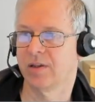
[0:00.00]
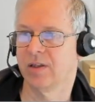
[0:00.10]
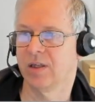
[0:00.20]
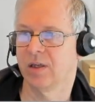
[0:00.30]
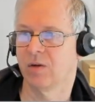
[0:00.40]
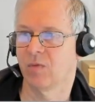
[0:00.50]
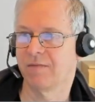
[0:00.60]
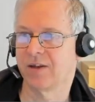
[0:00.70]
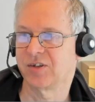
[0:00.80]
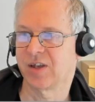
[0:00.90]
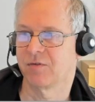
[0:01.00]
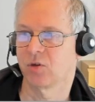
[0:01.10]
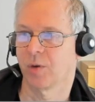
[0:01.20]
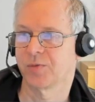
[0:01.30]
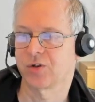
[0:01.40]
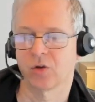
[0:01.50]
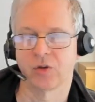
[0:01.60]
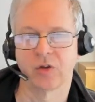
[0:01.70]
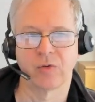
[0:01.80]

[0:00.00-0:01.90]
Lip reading: the Wi-Fi 7 option on